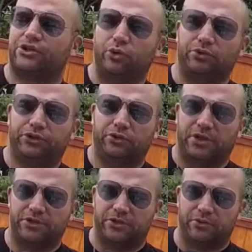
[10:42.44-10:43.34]
And it's cool,
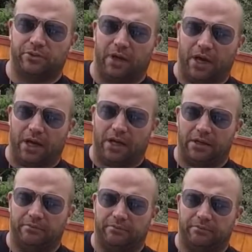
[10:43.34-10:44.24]
too, because
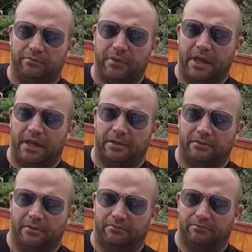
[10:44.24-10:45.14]

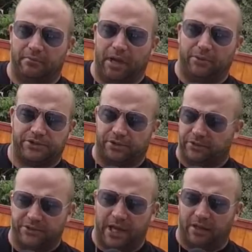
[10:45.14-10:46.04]
and I
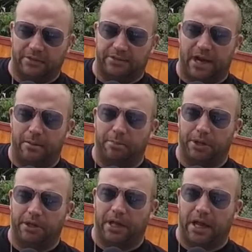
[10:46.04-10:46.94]
was still in Seattle at the time,